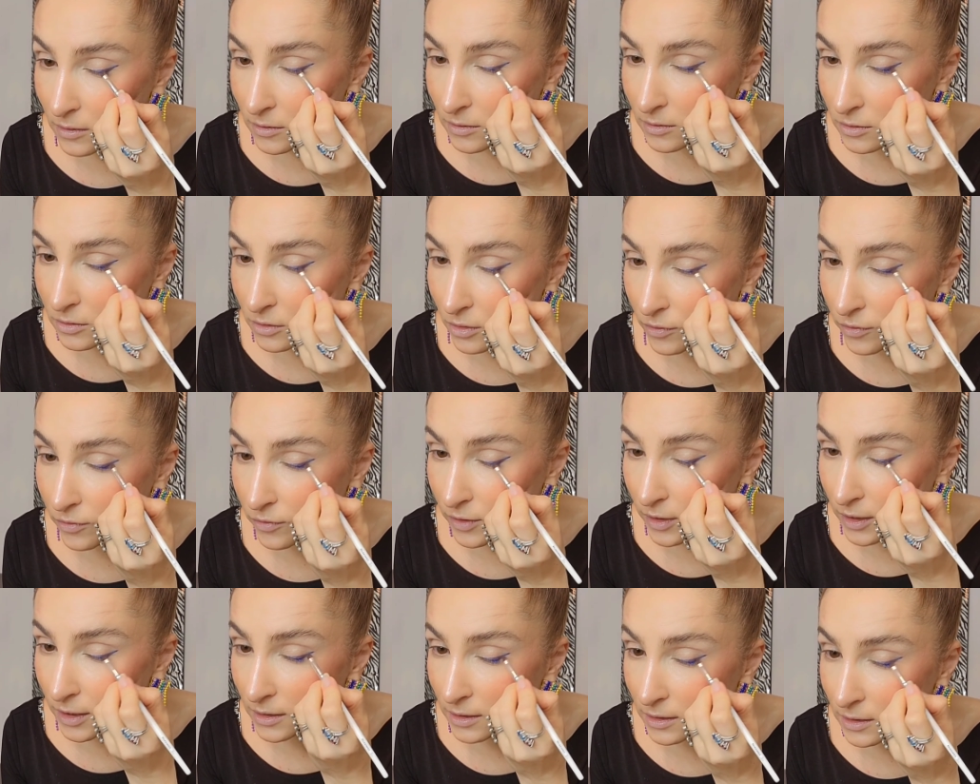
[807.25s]
So
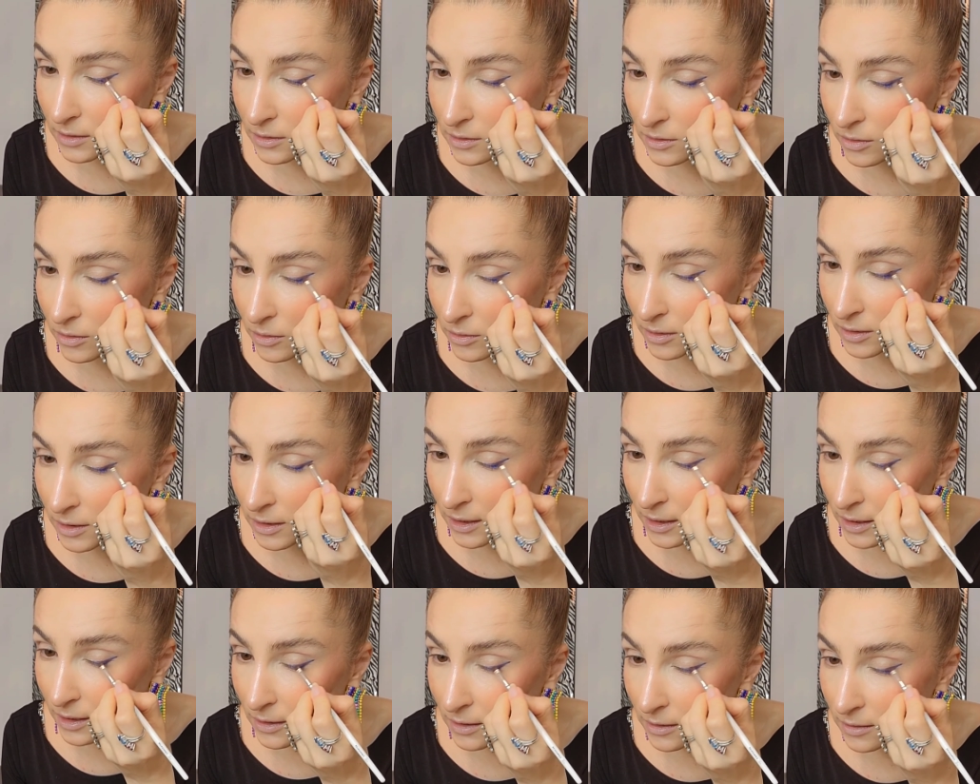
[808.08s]
far it's
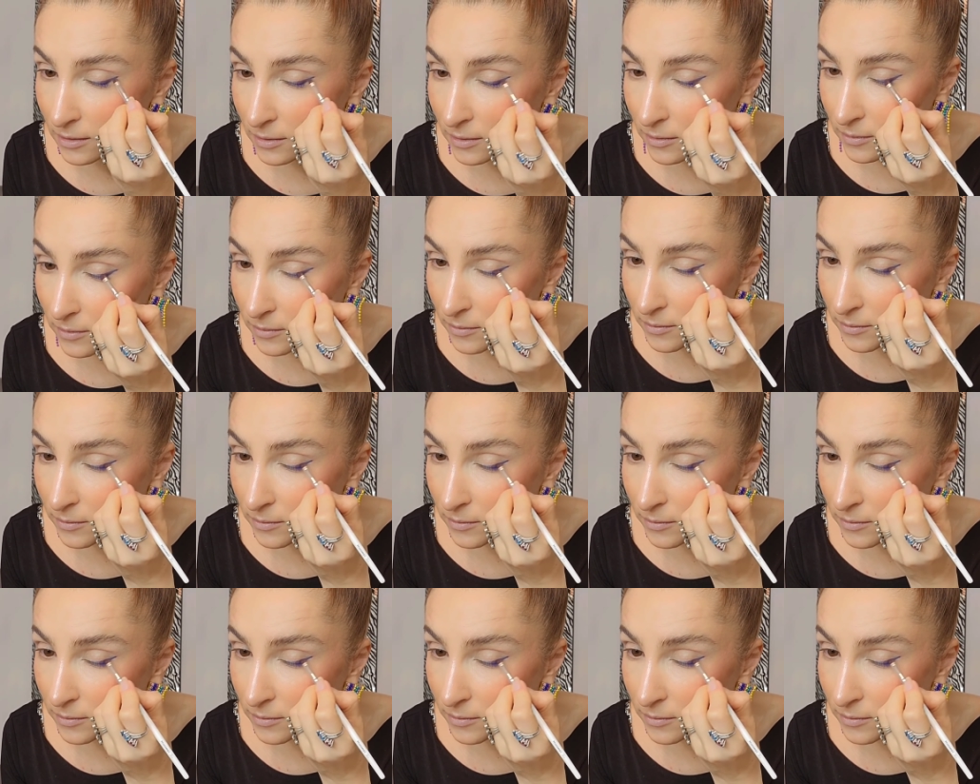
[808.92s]
okay,